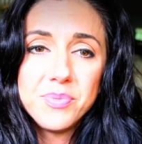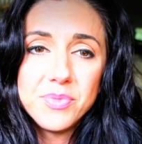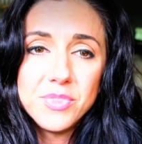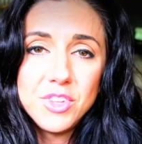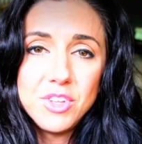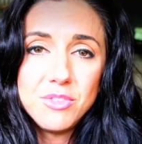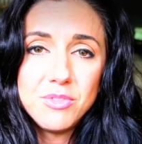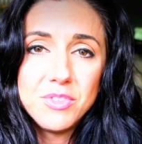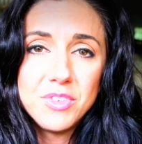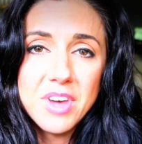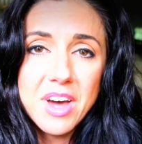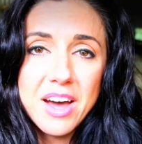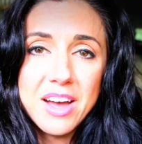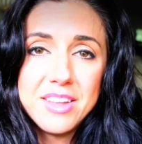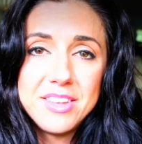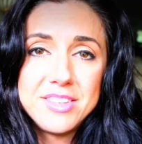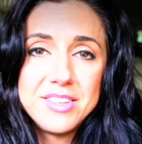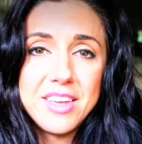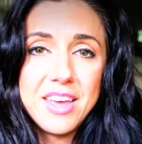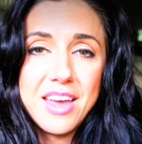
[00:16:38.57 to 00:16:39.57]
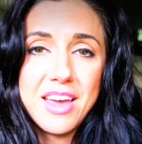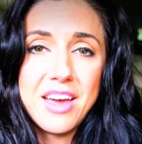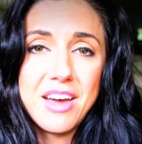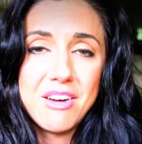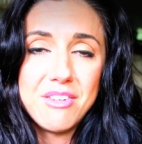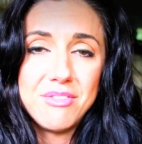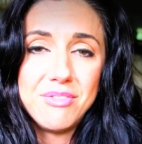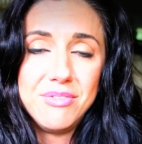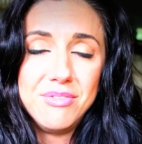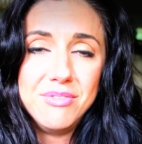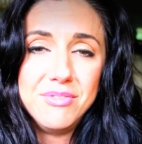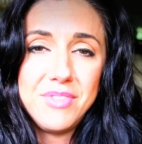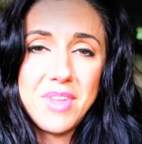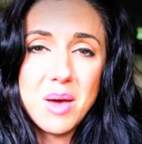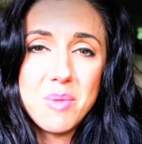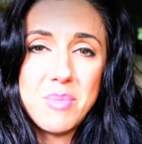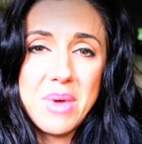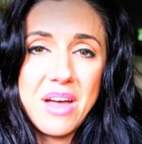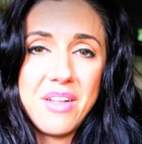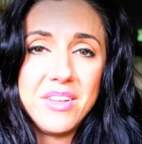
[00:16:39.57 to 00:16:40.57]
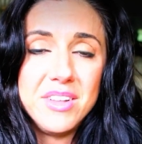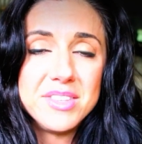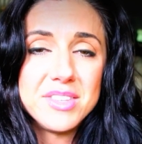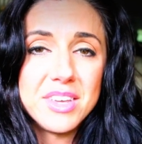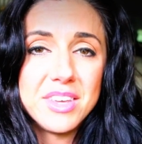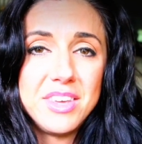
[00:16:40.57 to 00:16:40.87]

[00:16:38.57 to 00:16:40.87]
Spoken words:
You've got to have that balance.